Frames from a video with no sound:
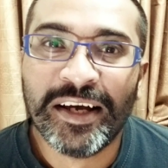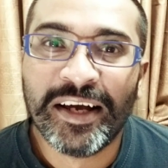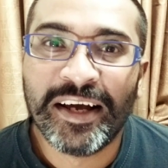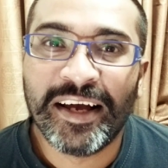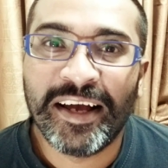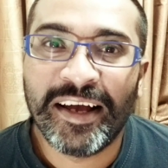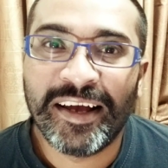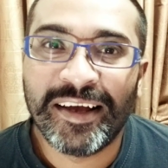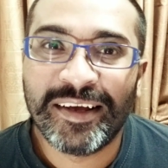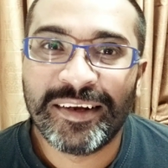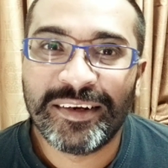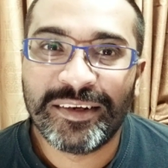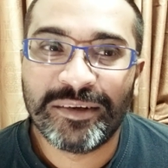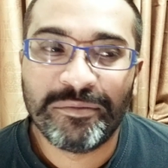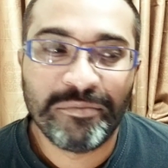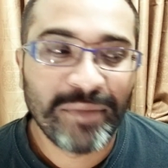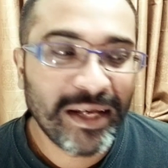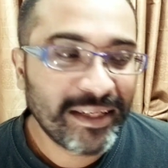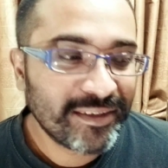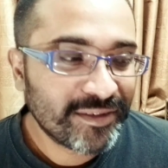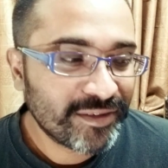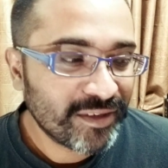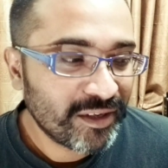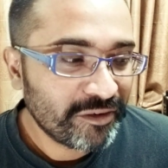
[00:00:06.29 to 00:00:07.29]
And
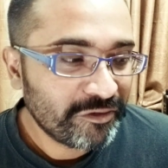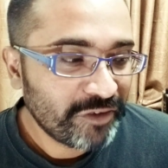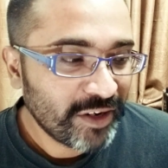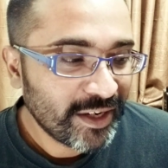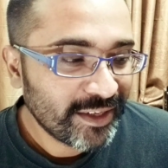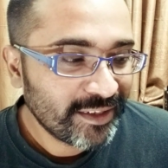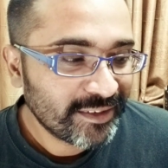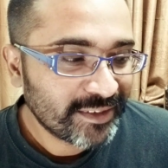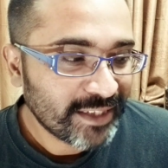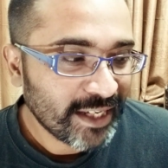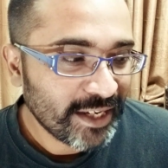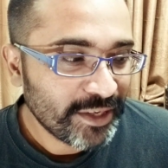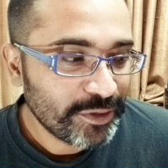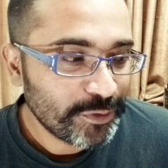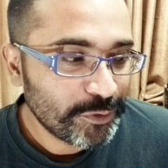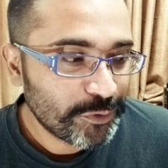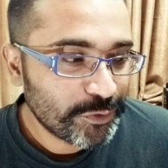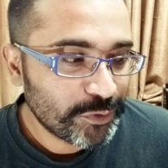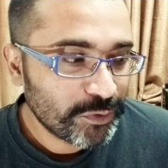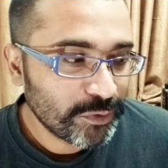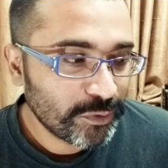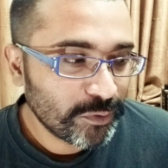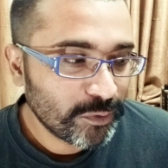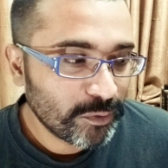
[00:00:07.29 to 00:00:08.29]
Mancera fragrance, I
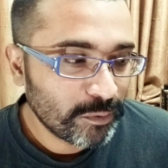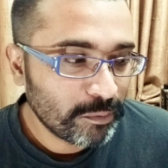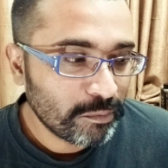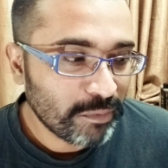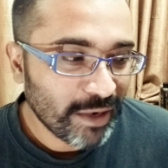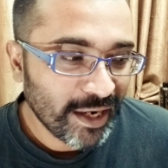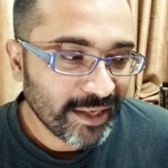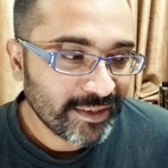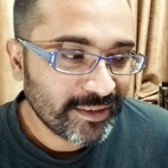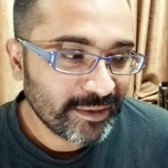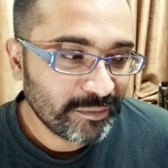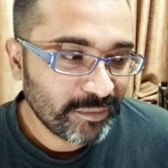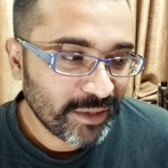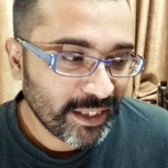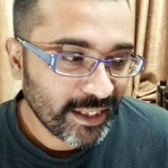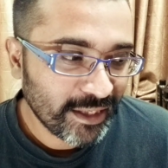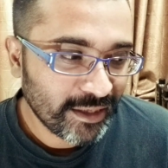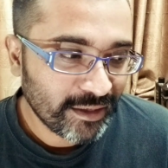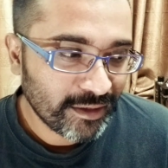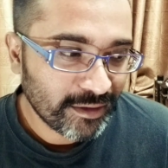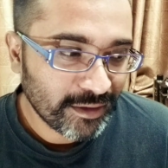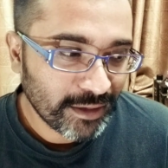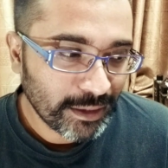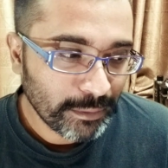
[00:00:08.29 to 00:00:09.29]
used to buy them like
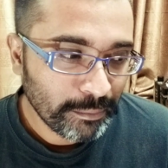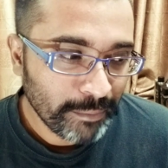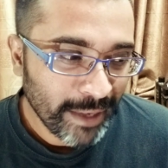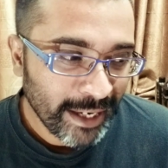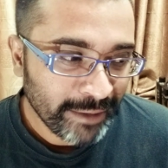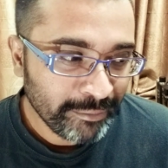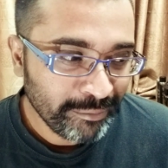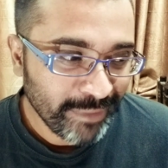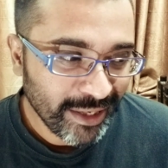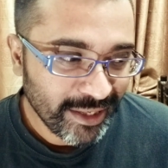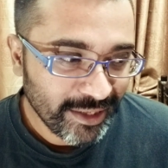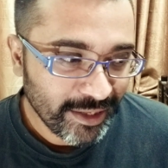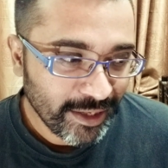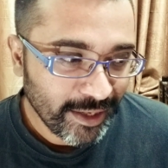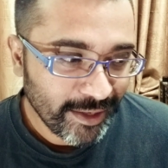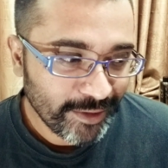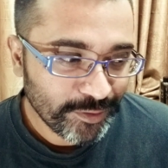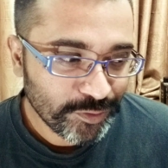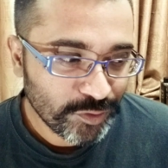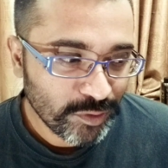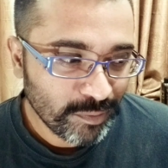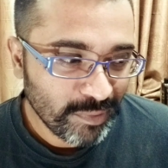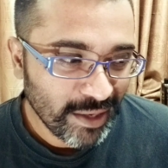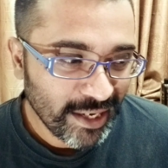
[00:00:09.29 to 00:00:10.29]
madman I
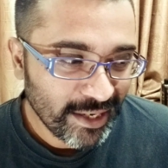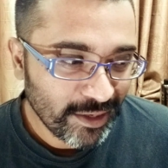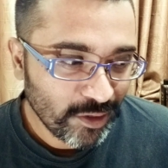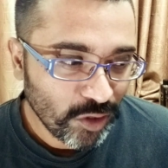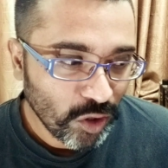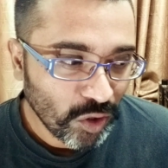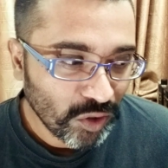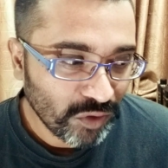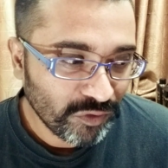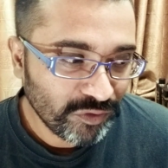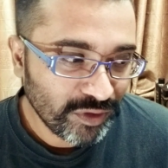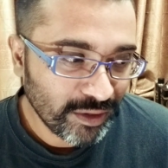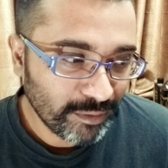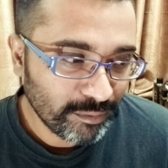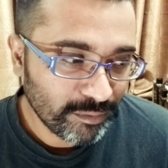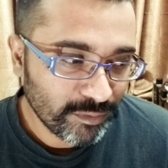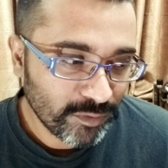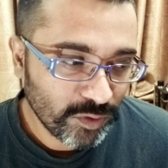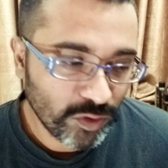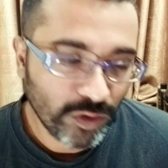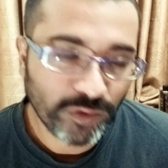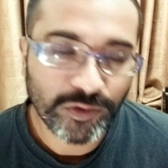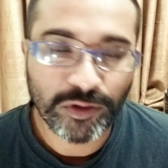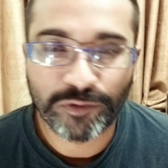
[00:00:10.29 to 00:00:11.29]
used to buy a lot of them.
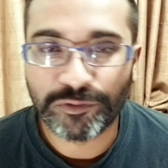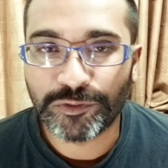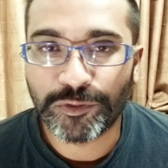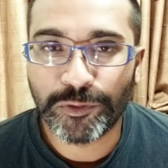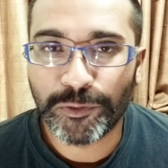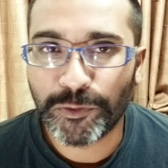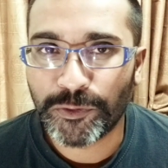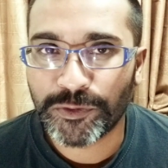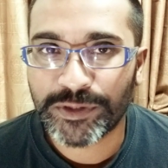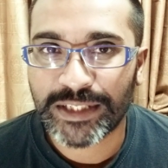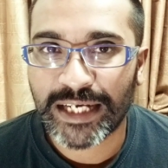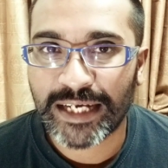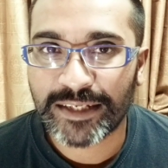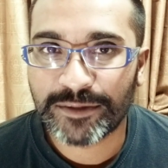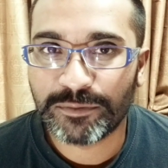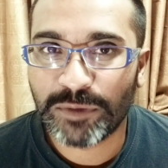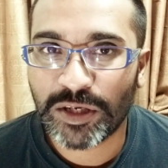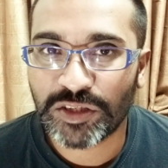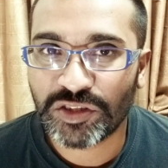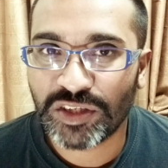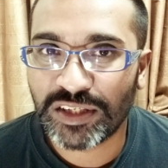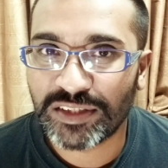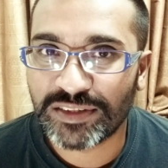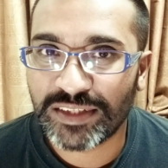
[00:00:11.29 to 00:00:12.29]
Not of course as
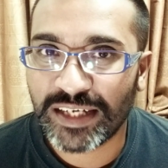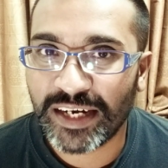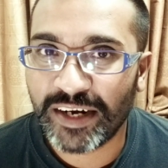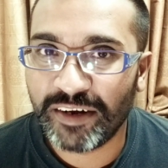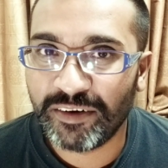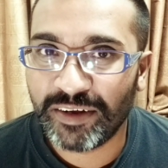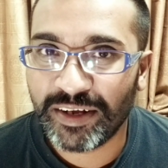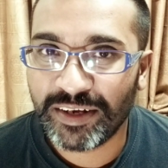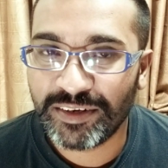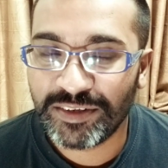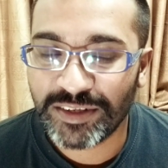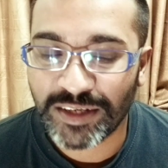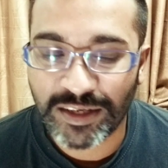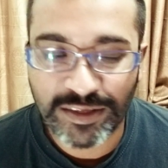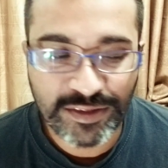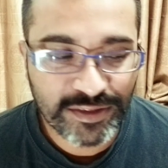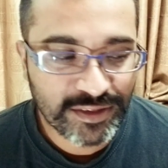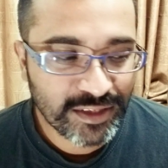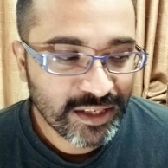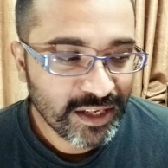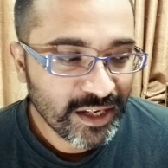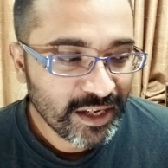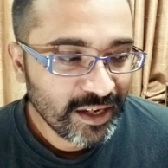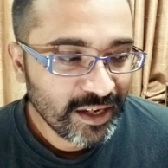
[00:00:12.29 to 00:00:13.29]
much as Eric does,
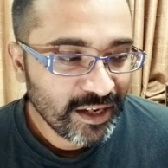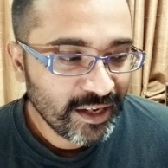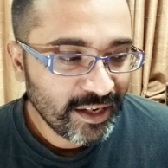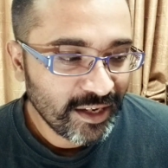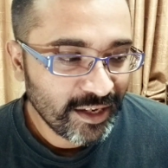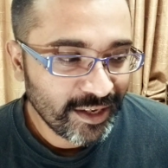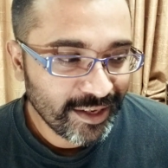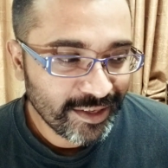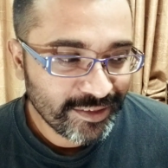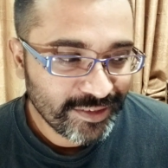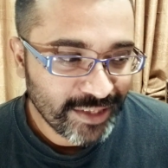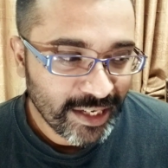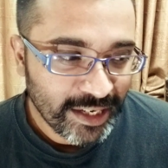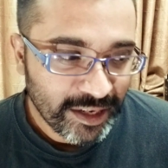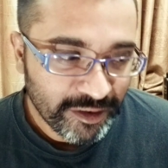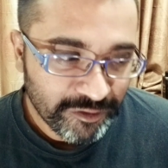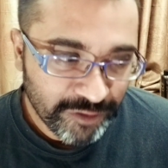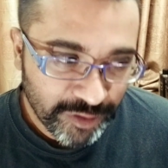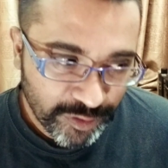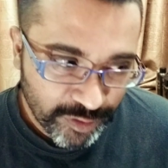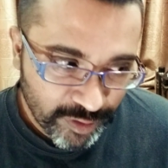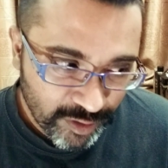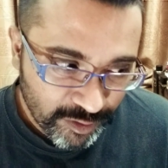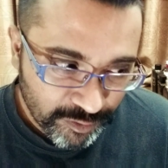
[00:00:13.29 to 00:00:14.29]
uh,
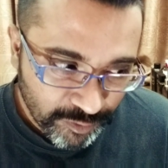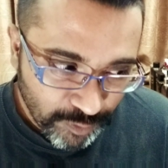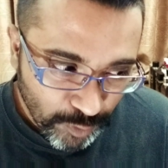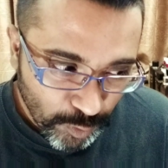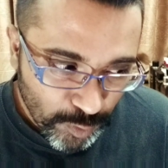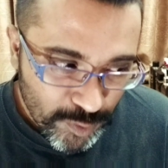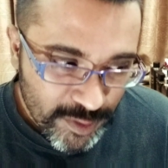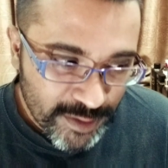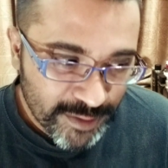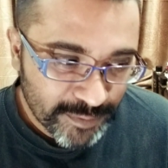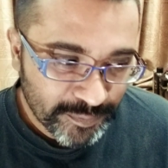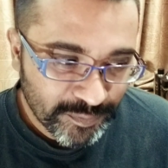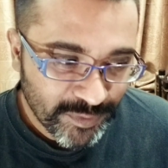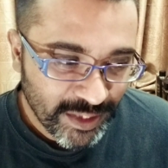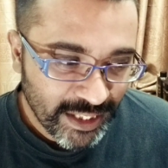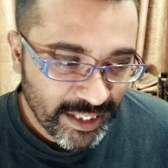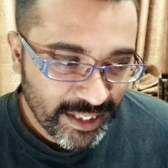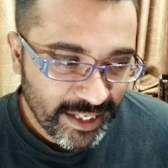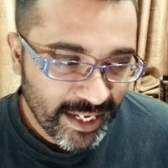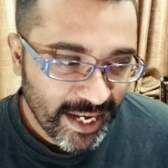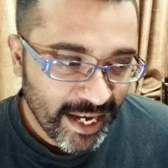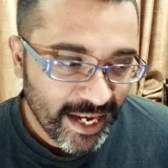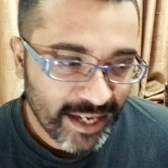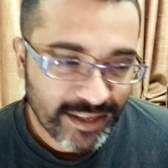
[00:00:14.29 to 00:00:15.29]
Centrifugal Force.
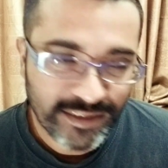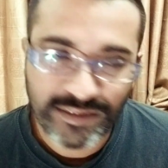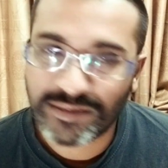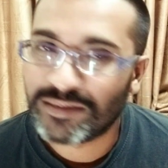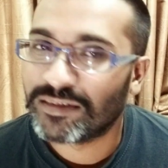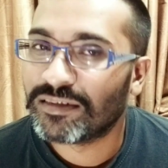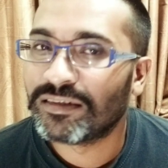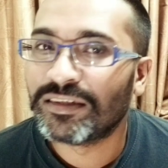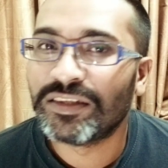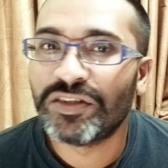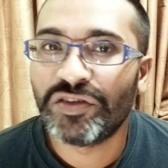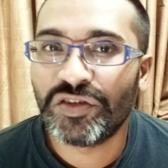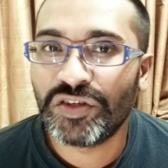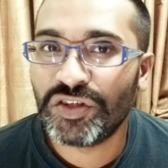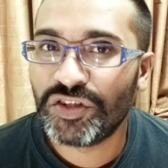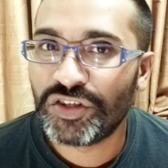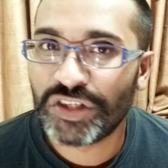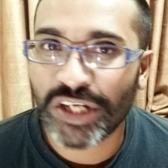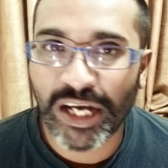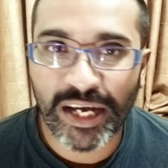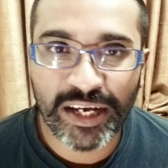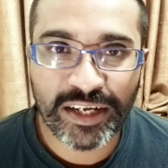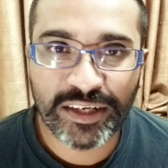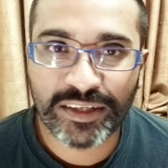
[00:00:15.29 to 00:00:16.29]
He has
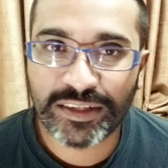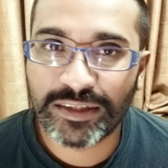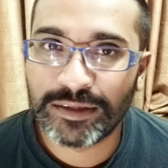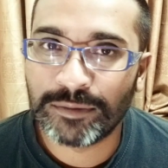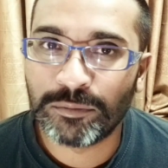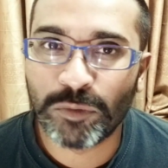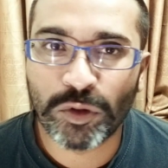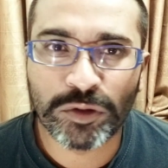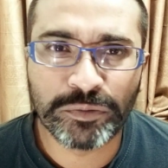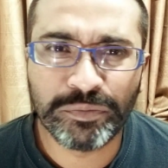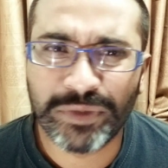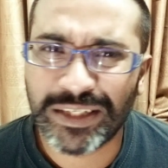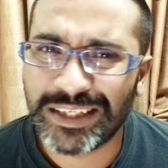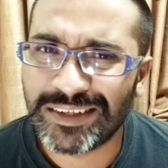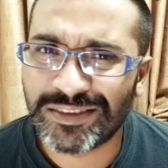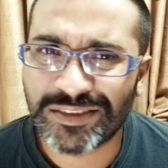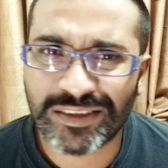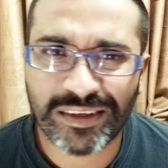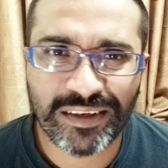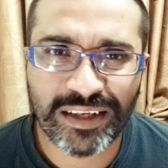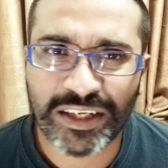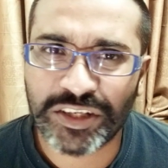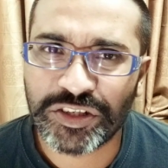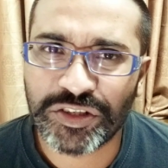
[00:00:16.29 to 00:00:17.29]
giant, the most biggest
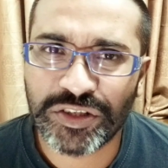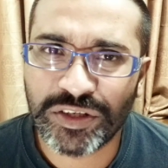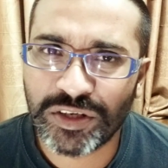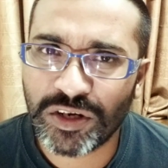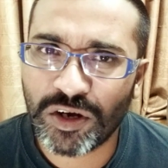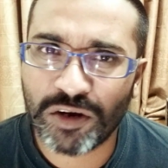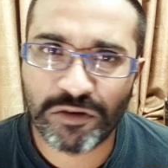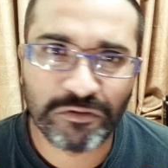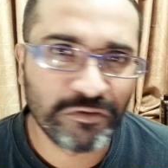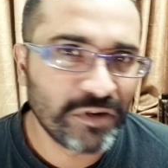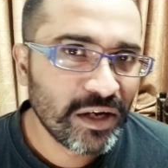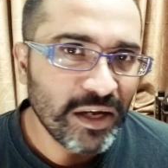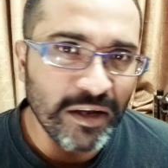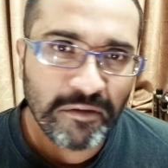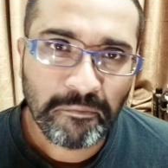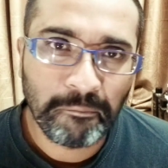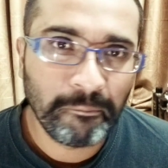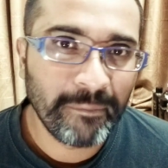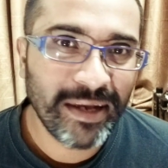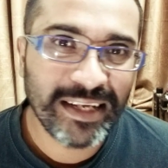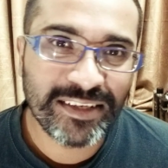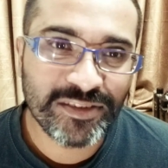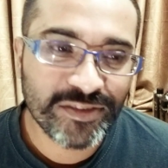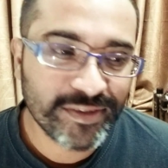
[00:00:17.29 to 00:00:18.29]
collection of
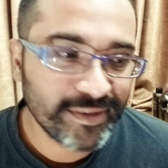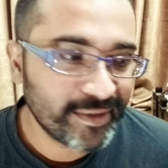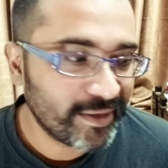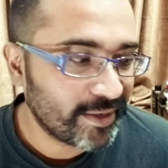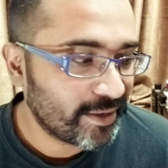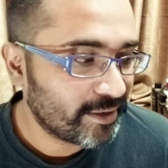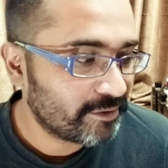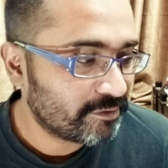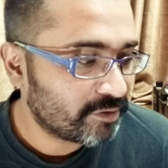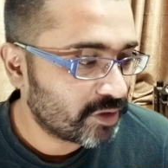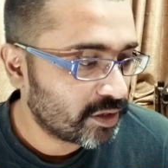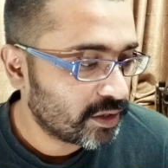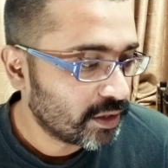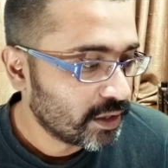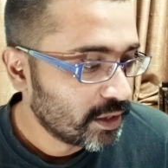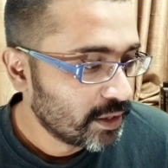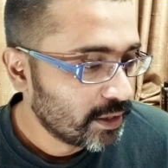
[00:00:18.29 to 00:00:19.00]
Mancera ever.